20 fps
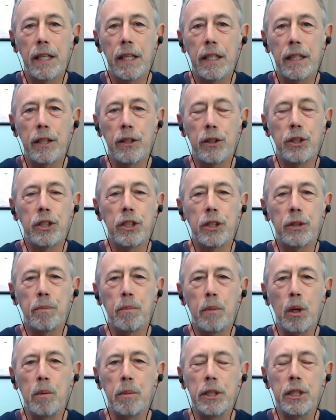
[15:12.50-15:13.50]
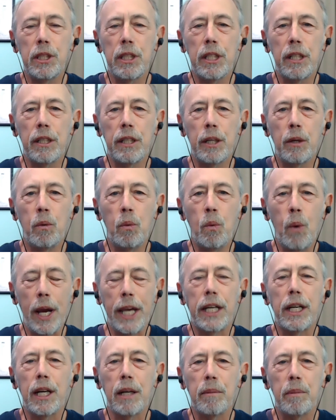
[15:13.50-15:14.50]
There's this momentary
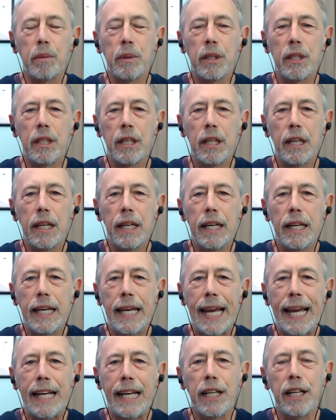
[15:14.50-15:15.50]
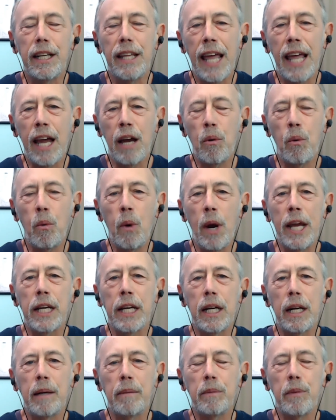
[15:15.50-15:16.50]
wake up. And in that wake
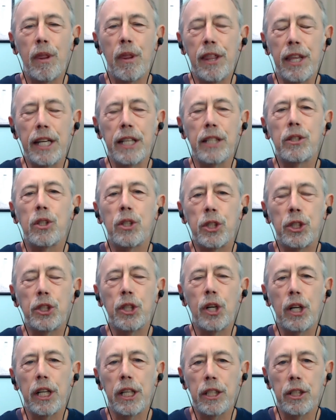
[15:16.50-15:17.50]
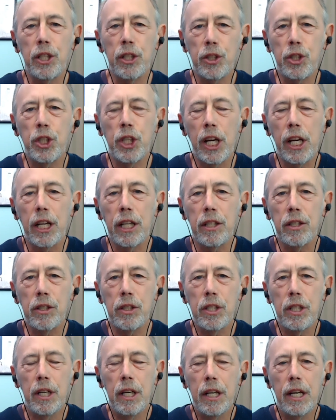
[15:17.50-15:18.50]
up, things are starting to change.
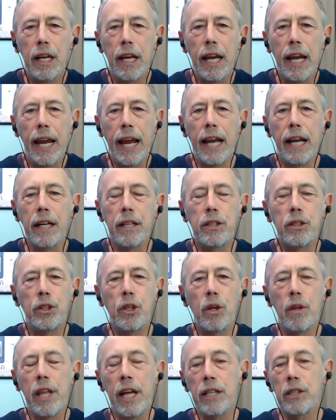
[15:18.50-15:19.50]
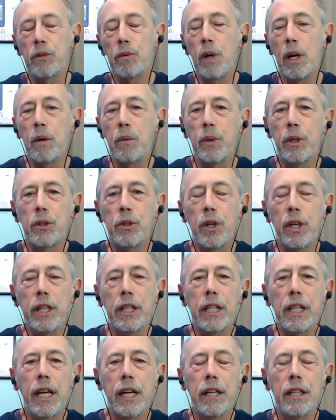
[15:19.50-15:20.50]
And so that's why we're trying to
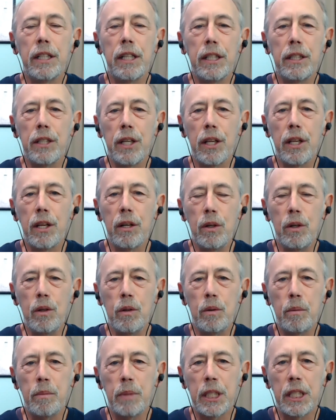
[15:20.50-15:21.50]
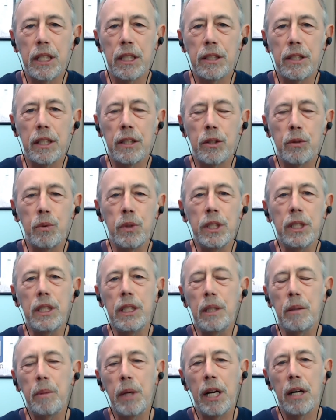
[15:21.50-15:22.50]
get it into the home, because it's really
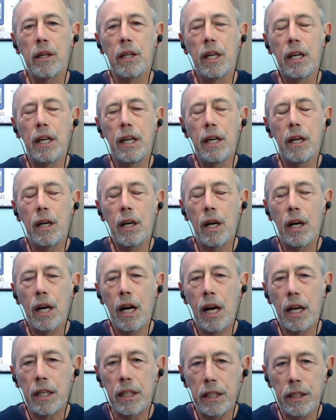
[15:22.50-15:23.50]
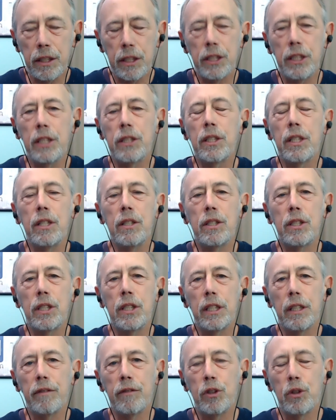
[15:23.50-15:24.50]
about a
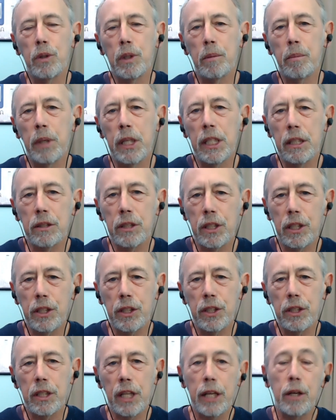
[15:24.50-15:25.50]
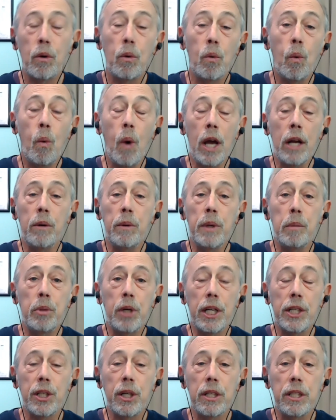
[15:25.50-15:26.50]
consistency of doing BioTouch. Like, why do we
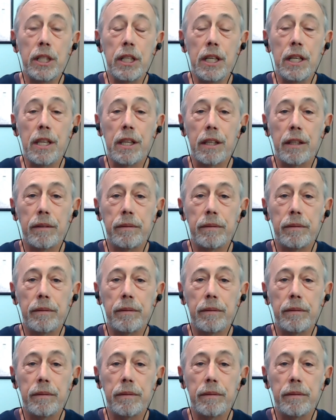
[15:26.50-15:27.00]
brush our teeth?